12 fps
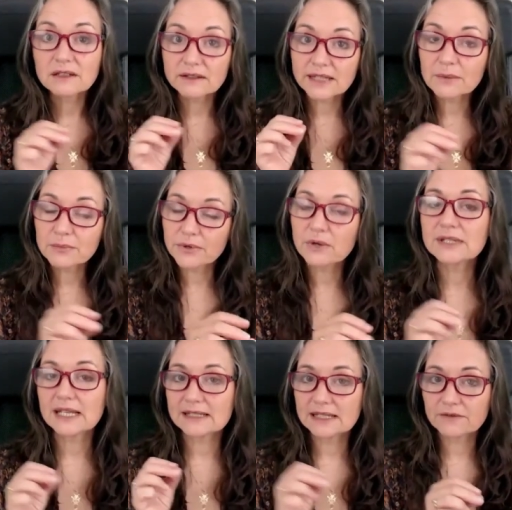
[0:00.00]
that
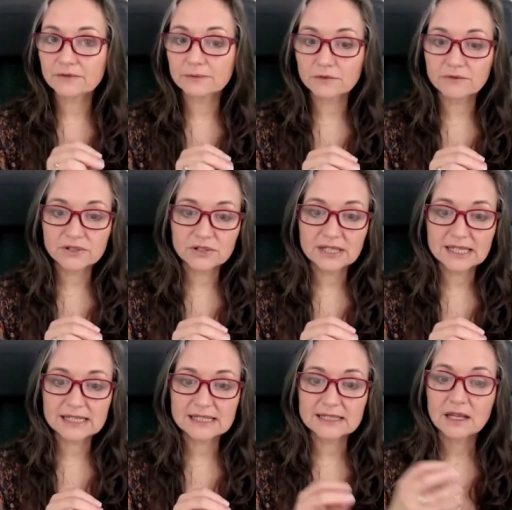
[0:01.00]
processing from your vision
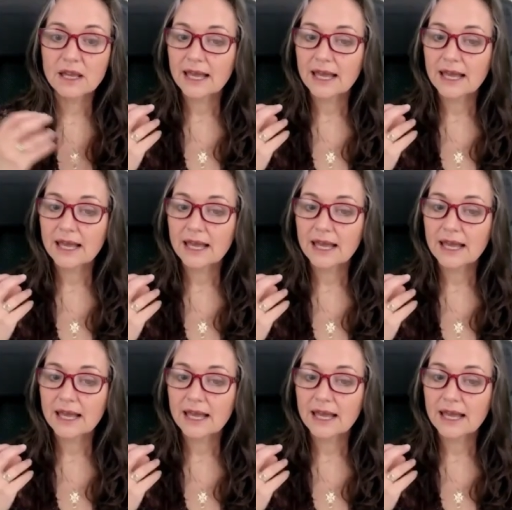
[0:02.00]
is,